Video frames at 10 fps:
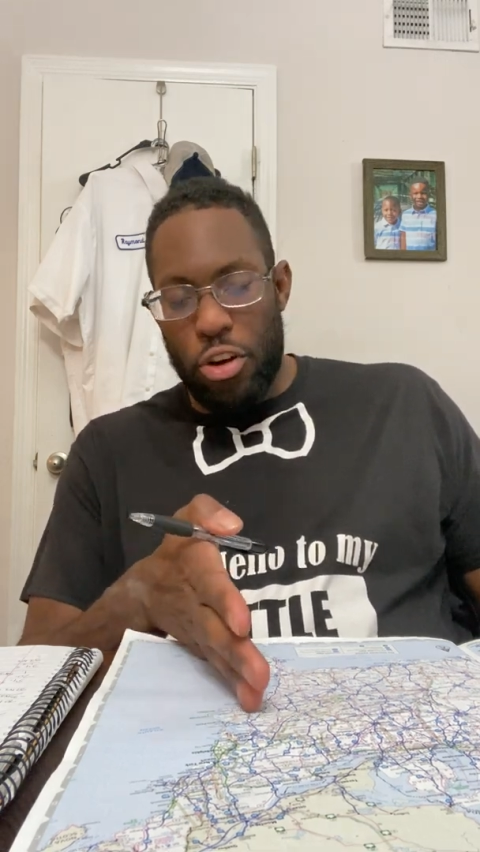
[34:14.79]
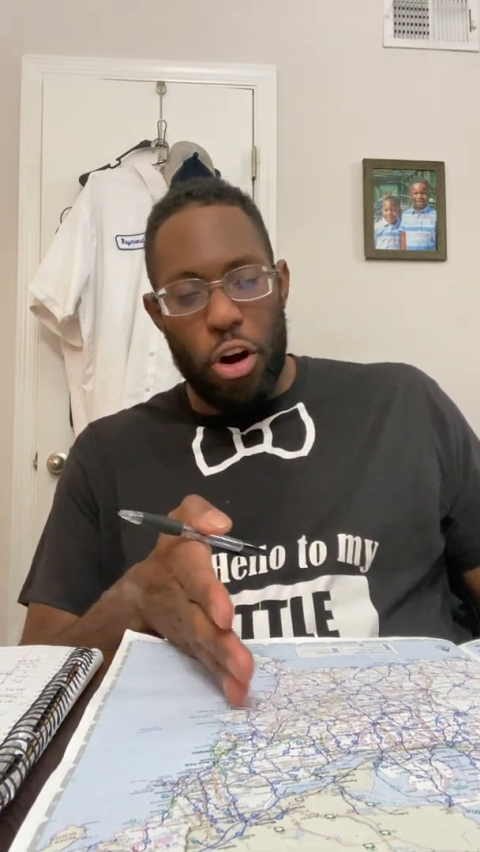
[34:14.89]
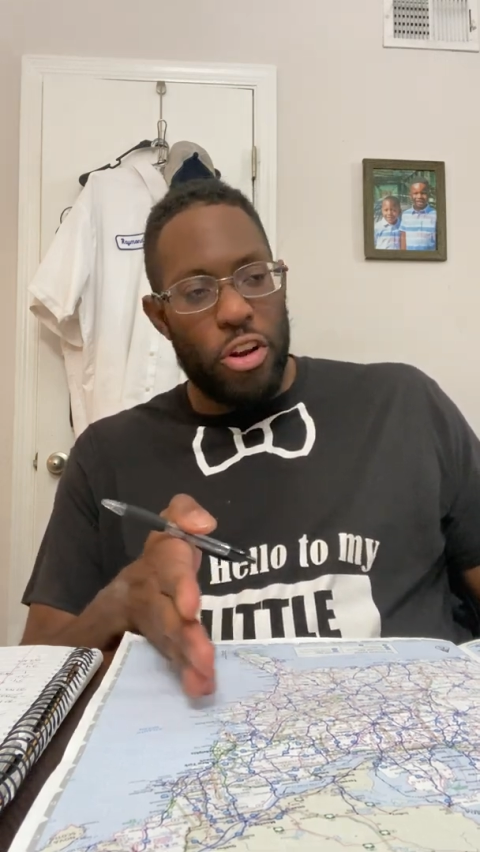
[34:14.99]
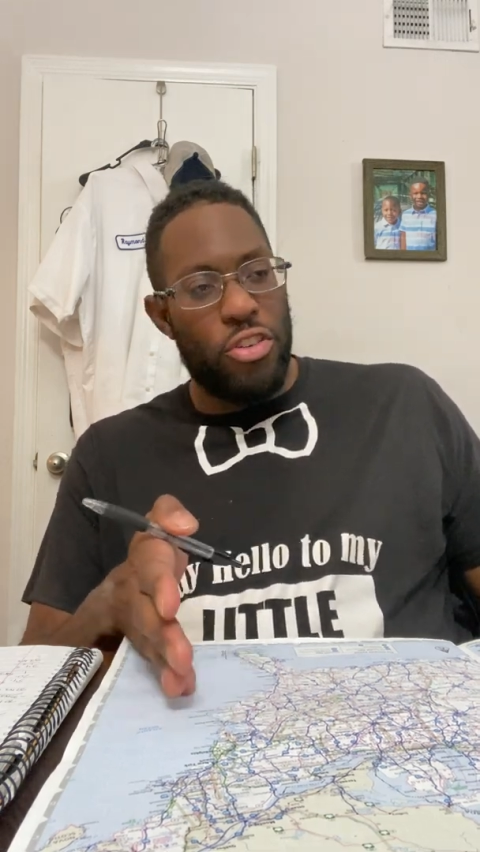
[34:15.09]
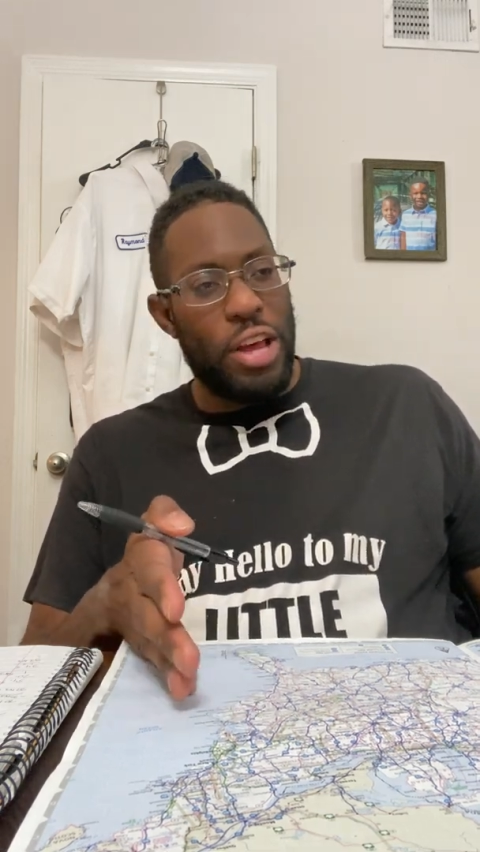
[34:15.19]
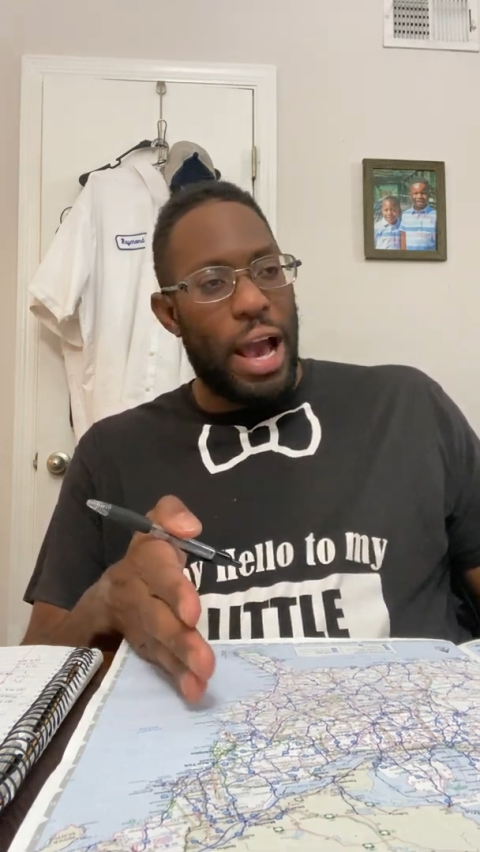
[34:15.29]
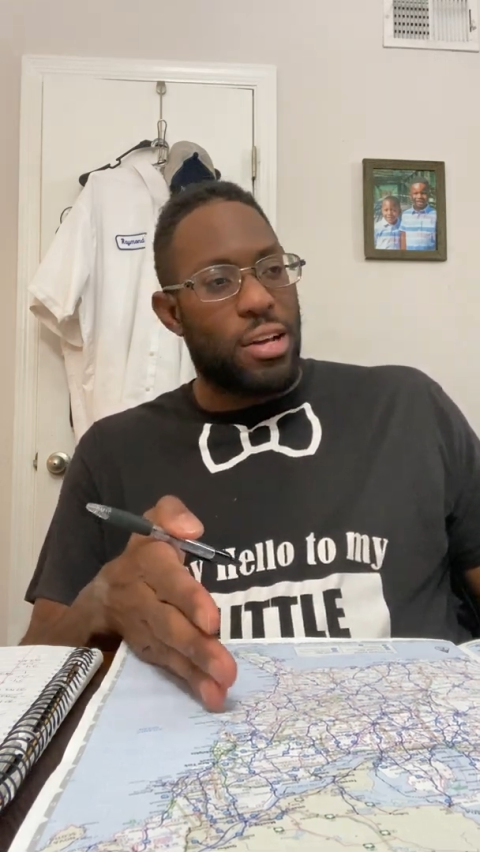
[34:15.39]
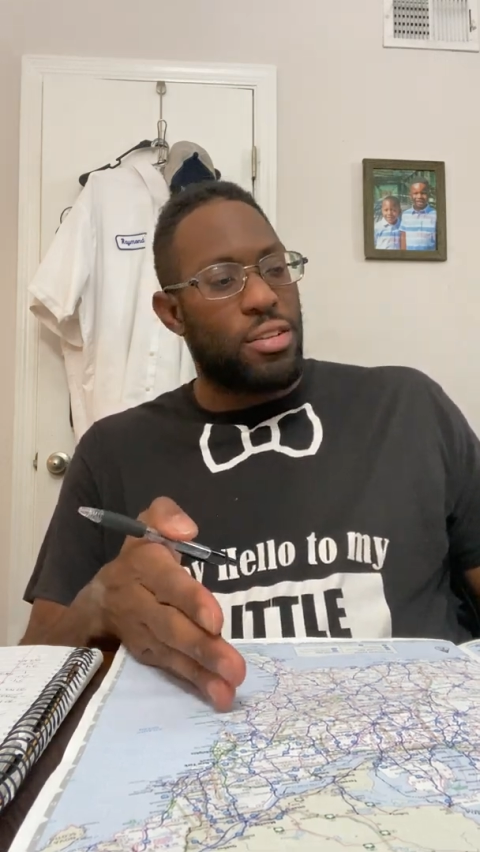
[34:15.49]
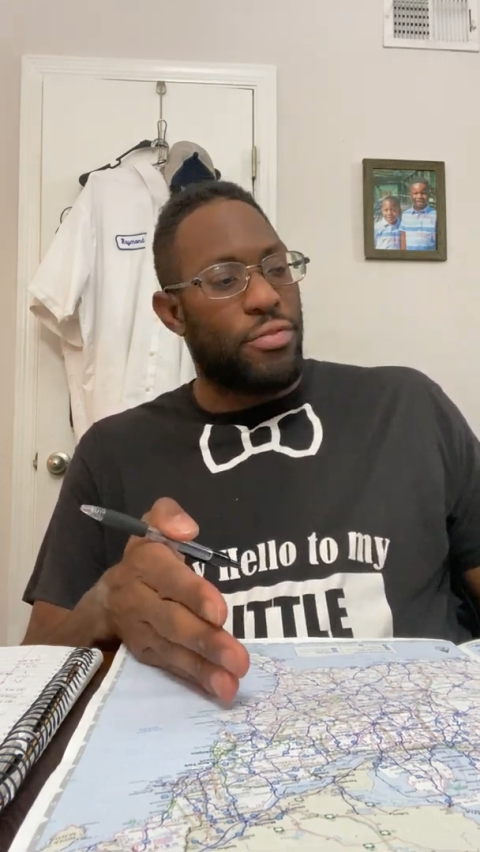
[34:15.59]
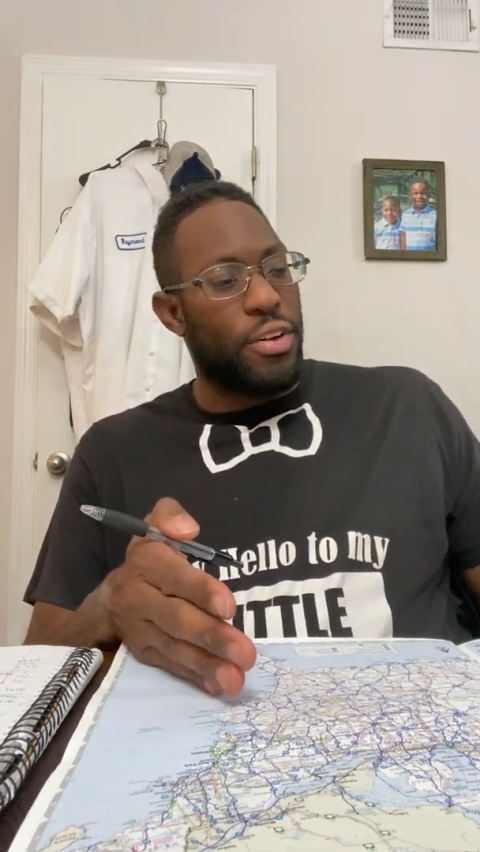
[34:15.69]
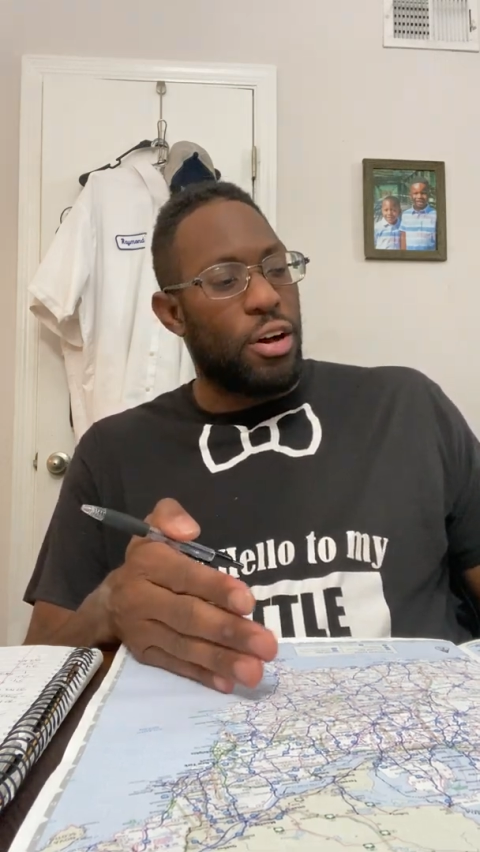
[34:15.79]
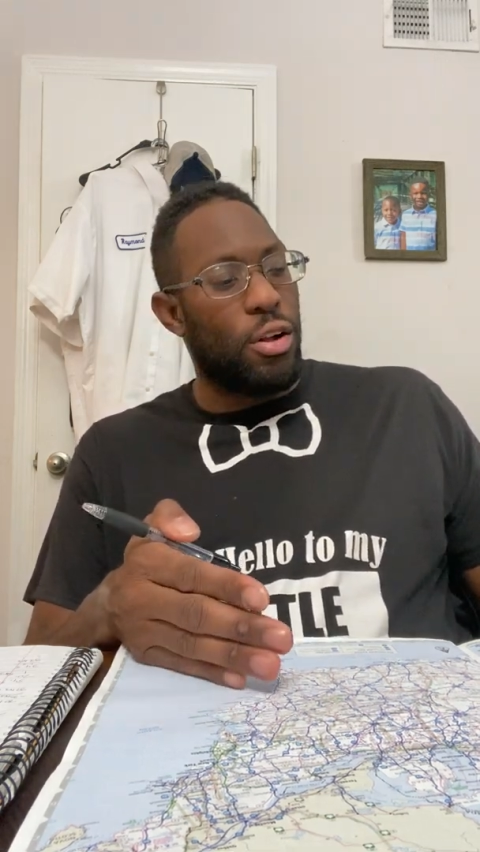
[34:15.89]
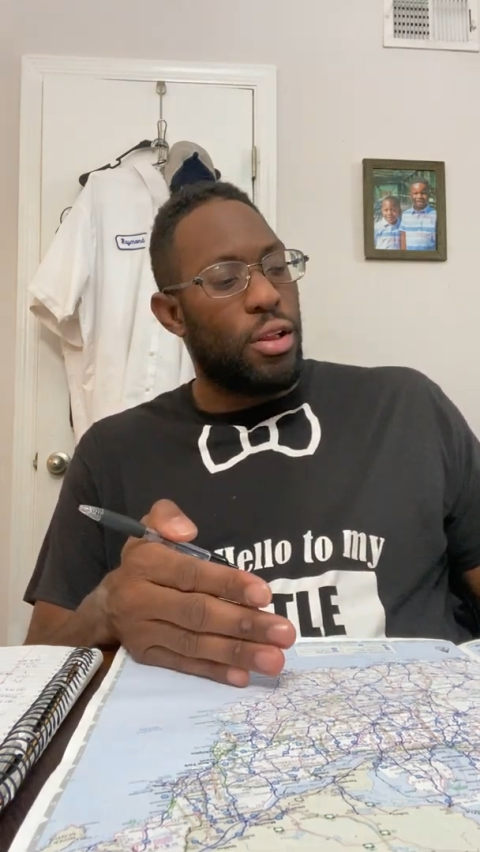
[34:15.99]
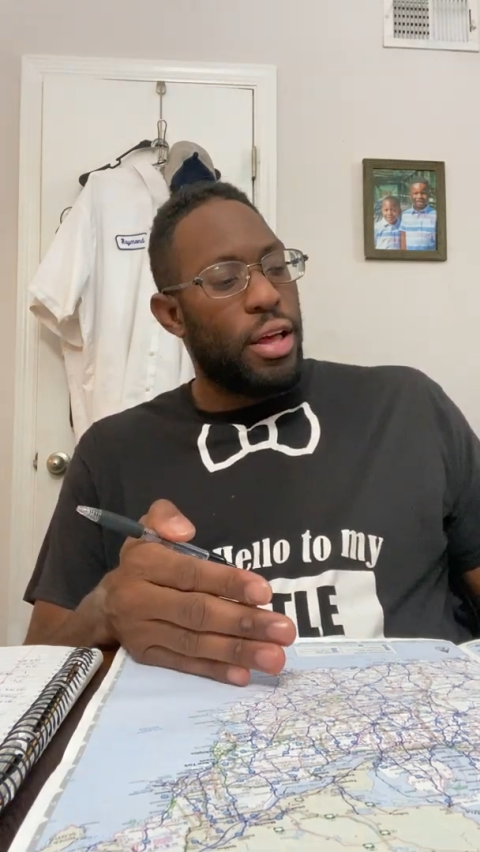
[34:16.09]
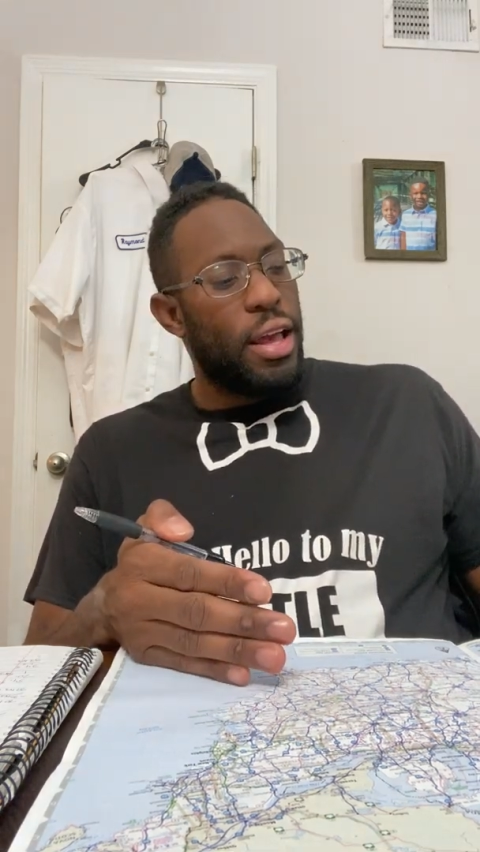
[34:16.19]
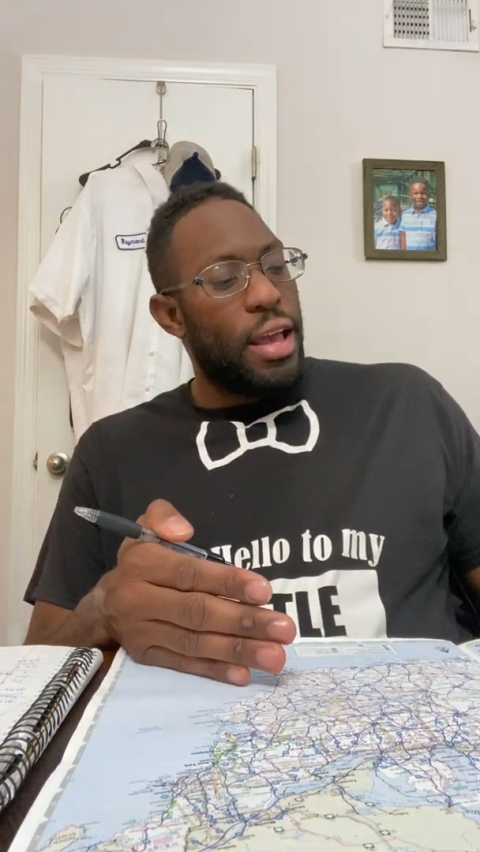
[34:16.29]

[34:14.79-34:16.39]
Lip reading: yard in Jacksonville